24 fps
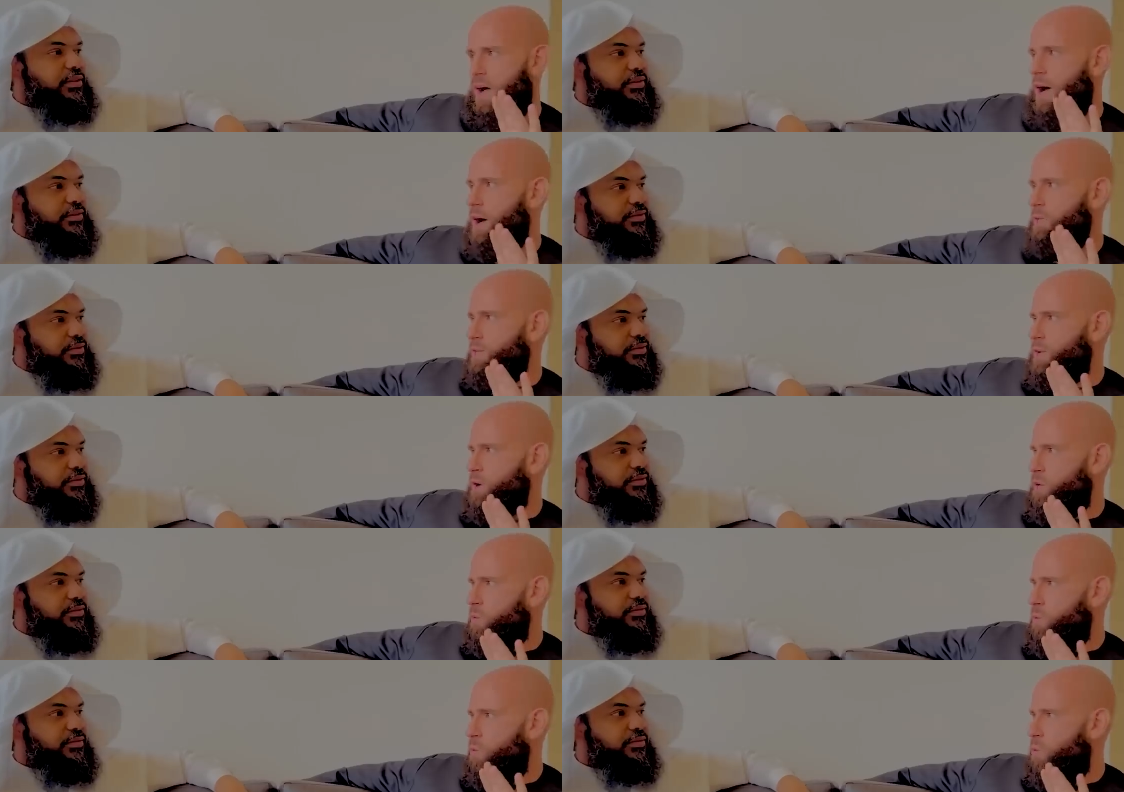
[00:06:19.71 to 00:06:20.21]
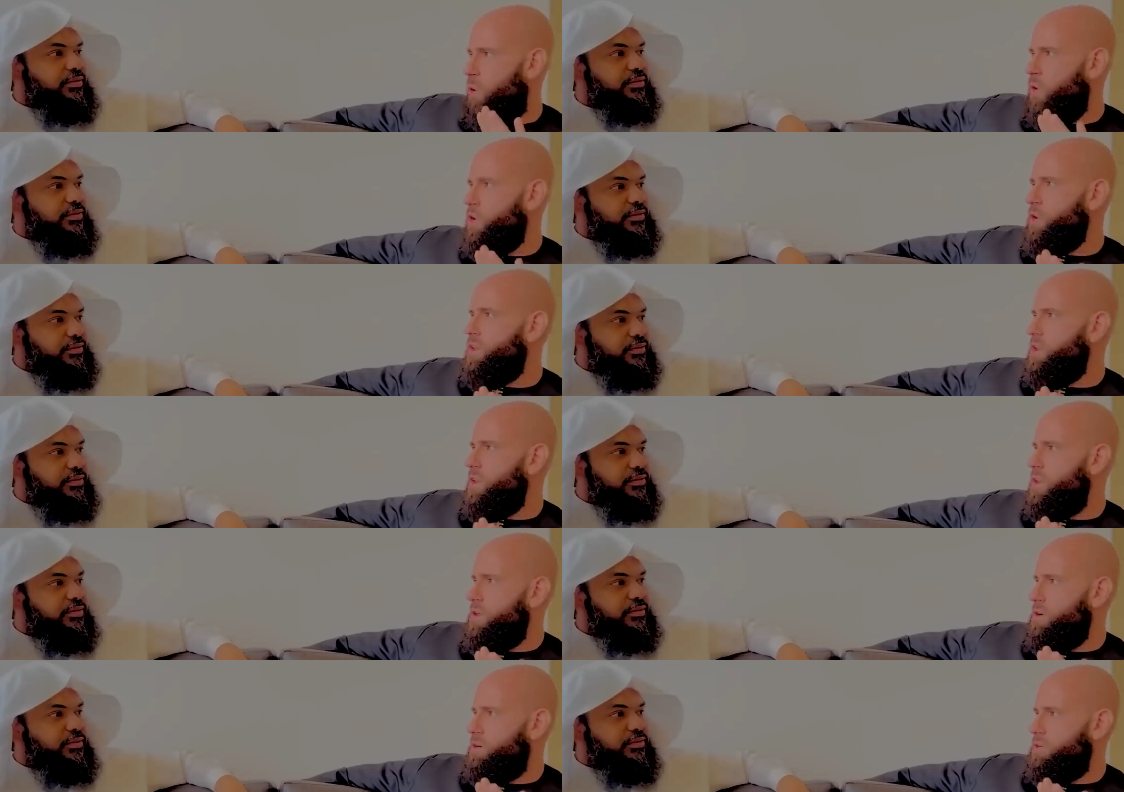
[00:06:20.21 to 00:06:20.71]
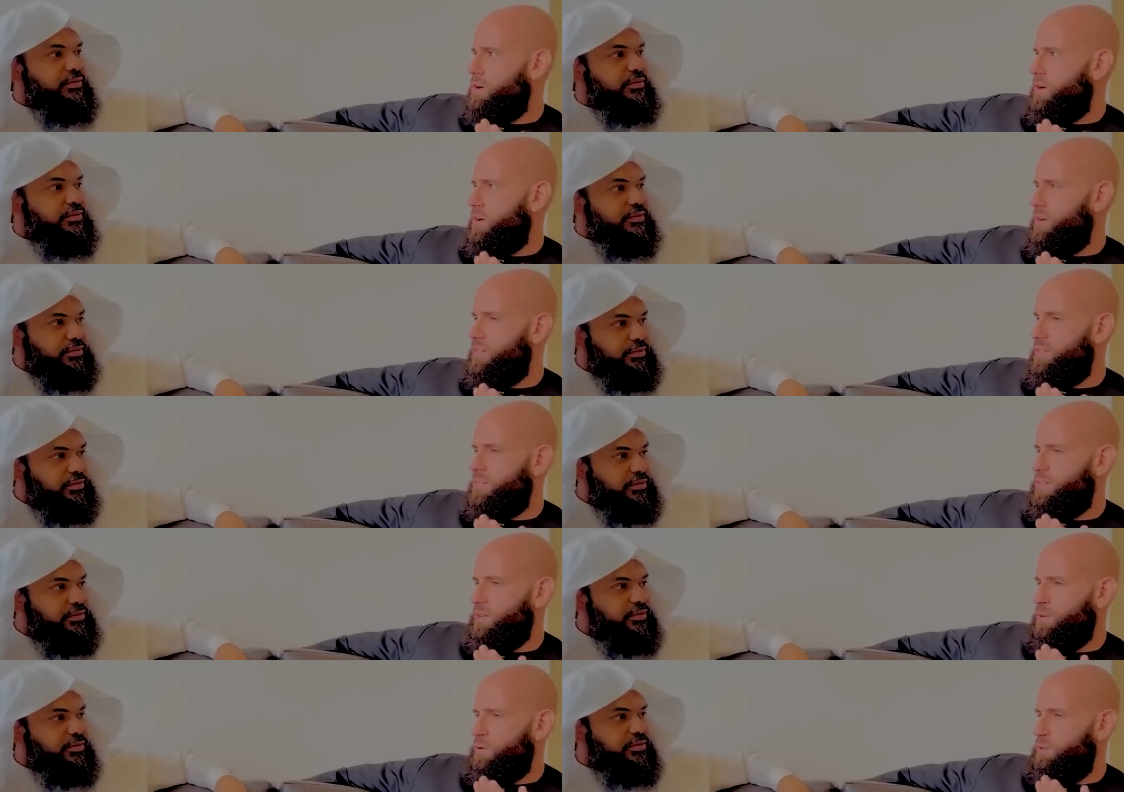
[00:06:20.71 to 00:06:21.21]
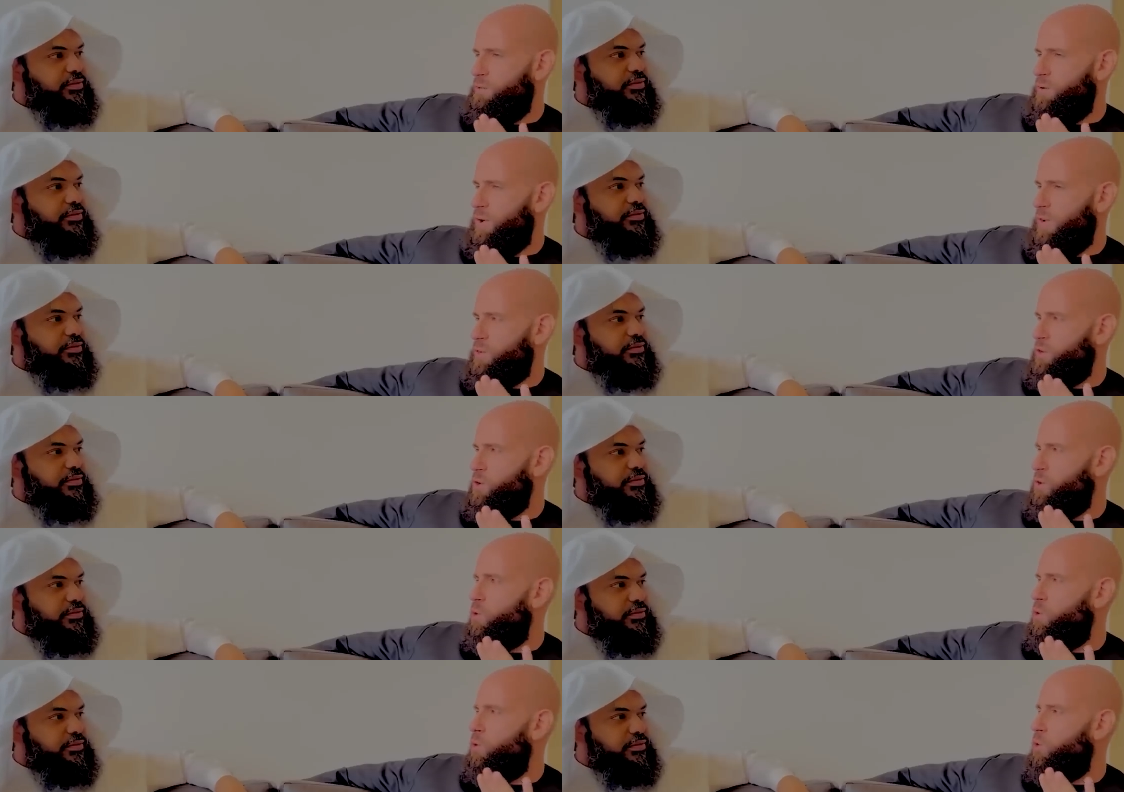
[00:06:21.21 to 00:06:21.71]
Speaker 1: After one year, I still
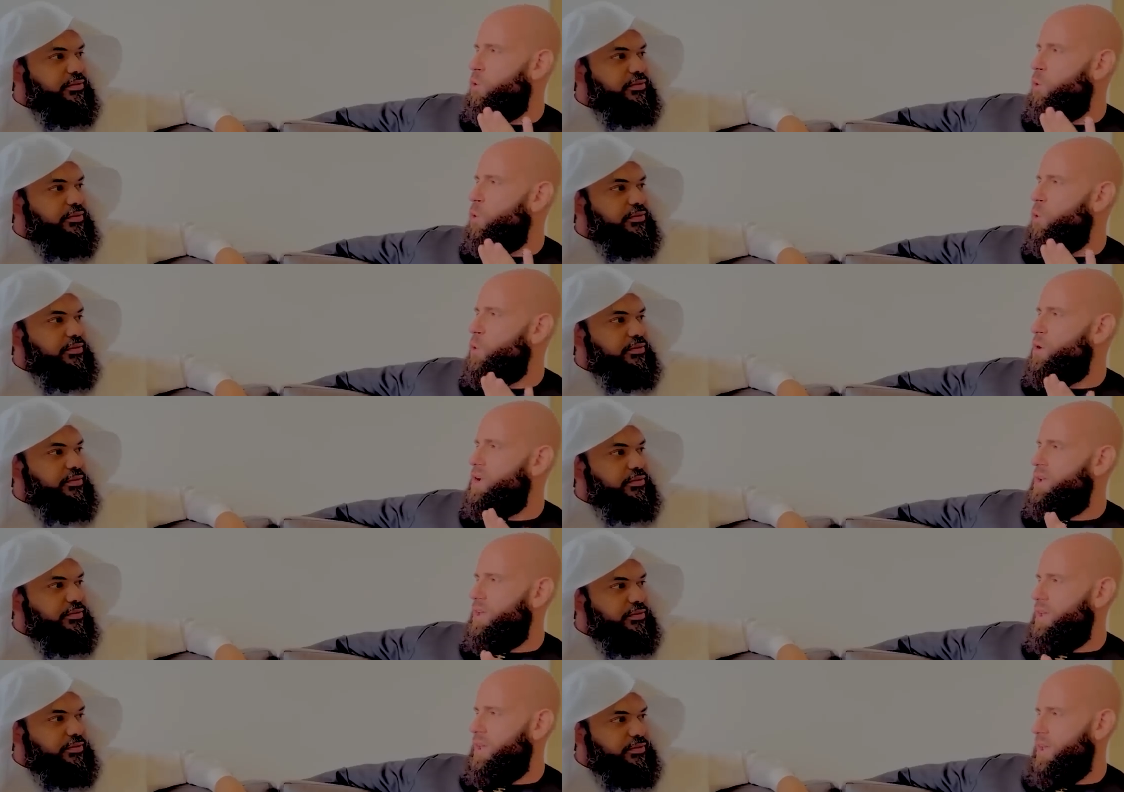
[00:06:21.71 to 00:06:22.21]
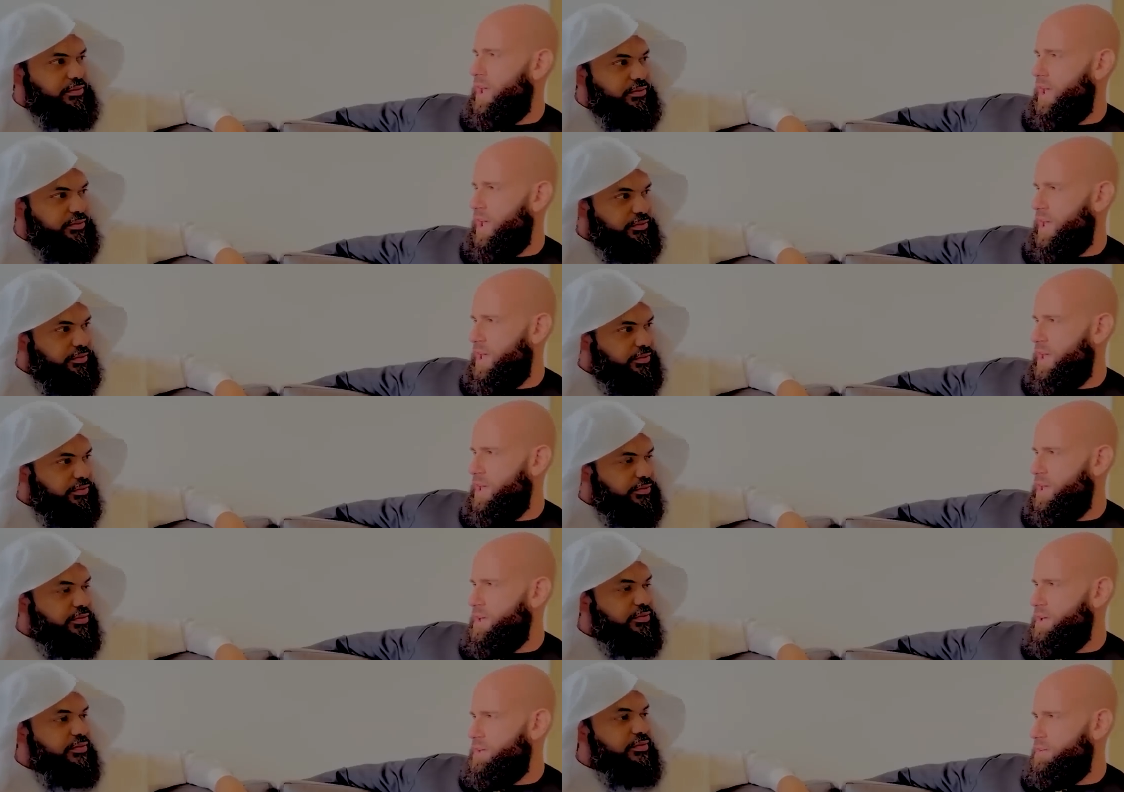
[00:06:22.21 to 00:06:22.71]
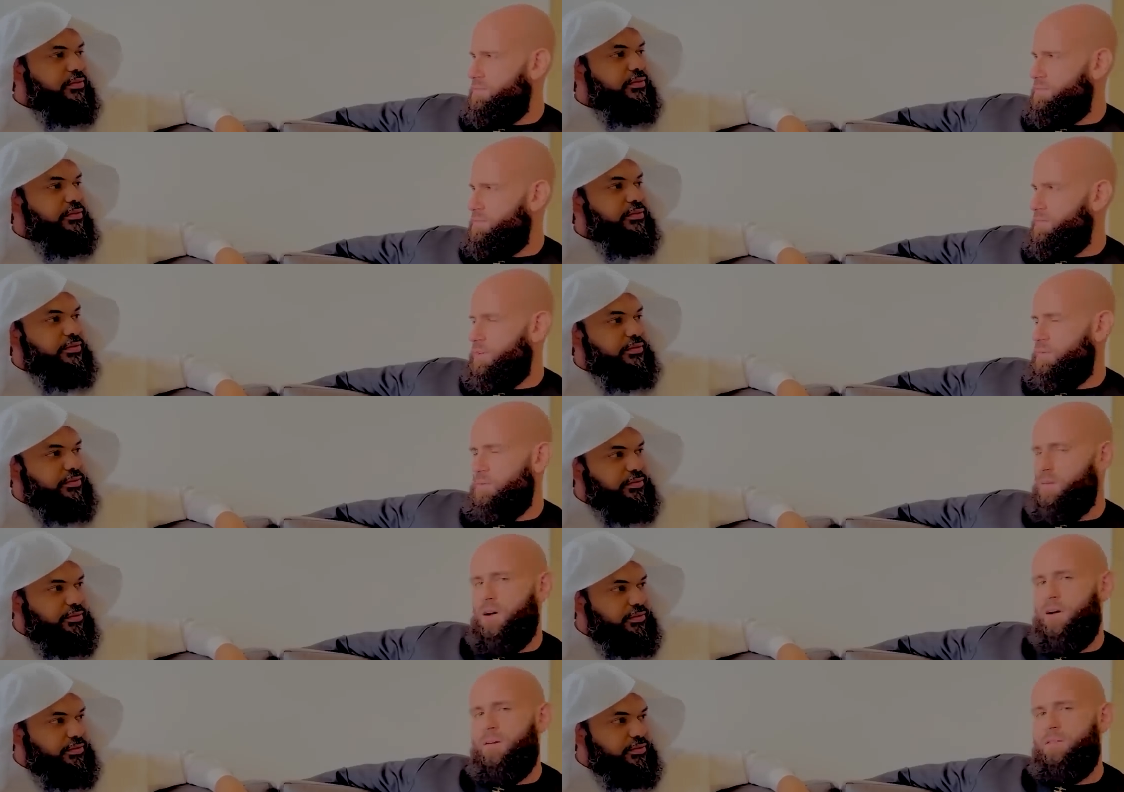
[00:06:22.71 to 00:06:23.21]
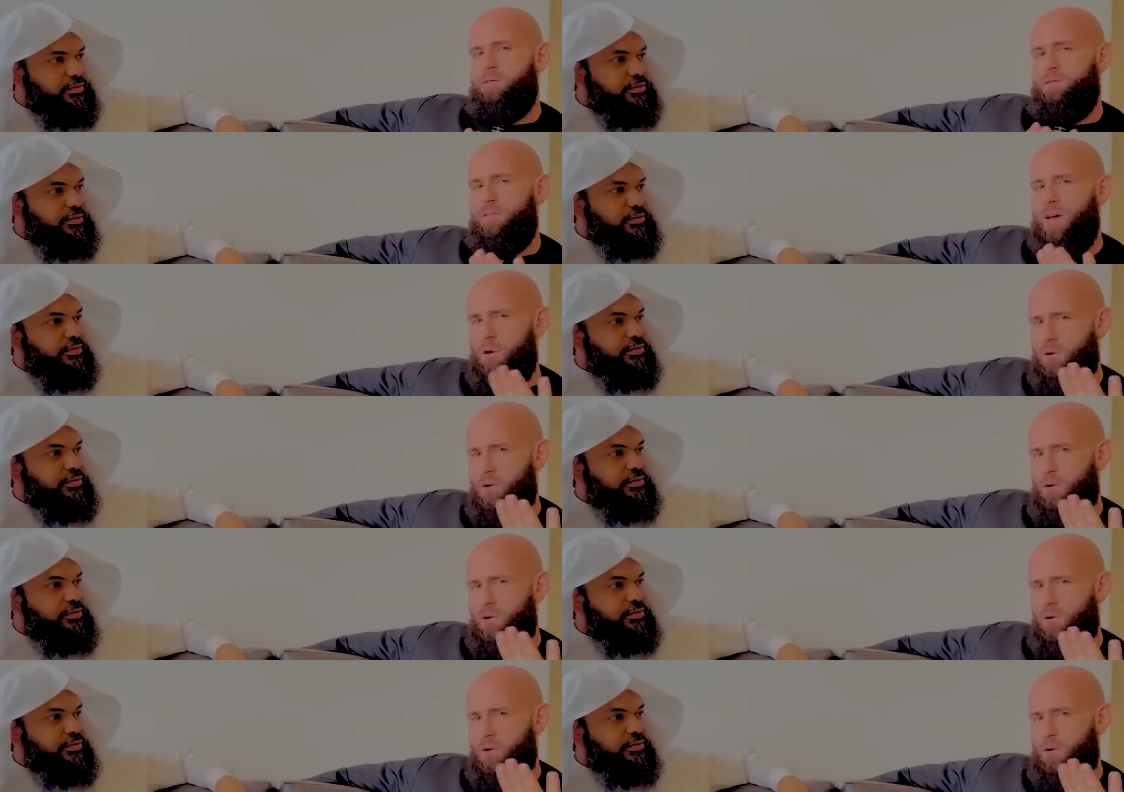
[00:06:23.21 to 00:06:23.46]
felt okay, mm.